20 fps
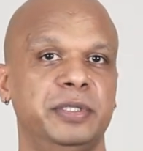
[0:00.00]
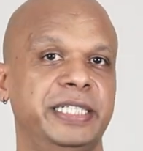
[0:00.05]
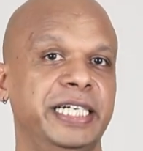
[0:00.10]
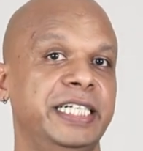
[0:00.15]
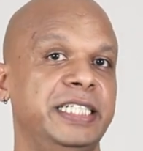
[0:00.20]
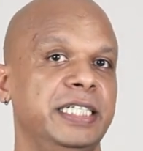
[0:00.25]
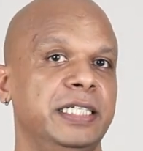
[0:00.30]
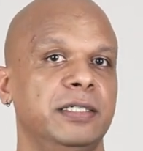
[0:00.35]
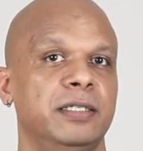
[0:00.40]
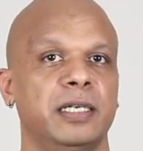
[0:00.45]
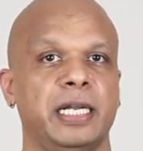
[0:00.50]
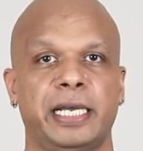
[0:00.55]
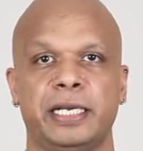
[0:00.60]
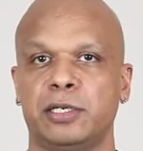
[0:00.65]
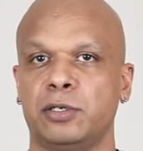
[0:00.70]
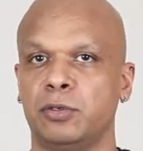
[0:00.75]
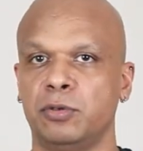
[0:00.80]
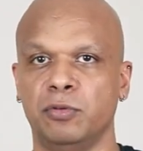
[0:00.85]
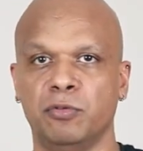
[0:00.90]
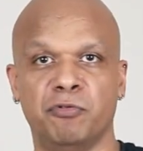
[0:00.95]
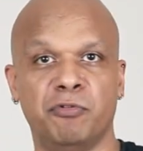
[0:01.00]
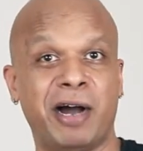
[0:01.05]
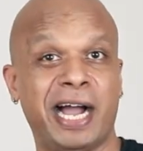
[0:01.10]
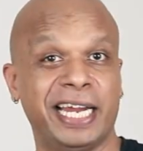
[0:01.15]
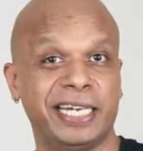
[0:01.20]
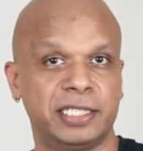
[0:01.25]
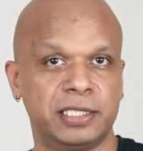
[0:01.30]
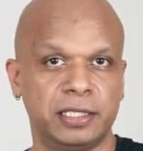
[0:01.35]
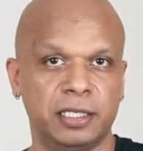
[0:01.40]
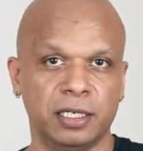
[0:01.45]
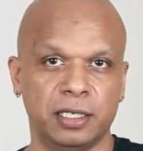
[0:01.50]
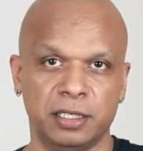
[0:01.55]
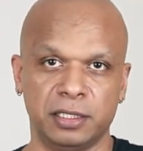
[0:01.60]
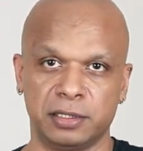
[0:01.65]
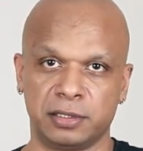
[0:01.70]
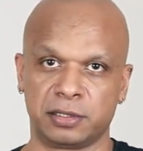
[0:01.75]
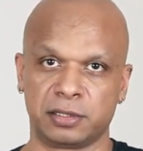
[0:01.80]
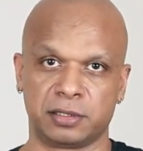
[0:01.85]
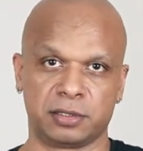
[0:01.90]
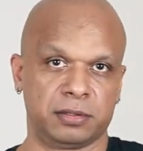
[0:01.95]
dating like white
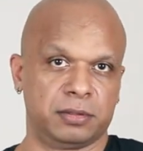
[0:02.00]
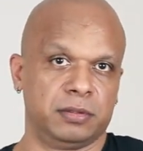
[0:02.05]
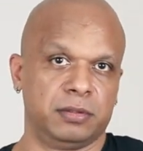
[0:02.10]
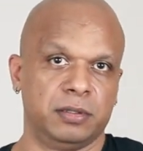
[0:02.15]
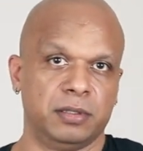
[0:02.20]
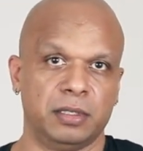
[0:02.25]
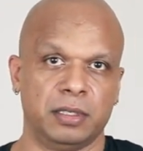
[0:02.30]
girls,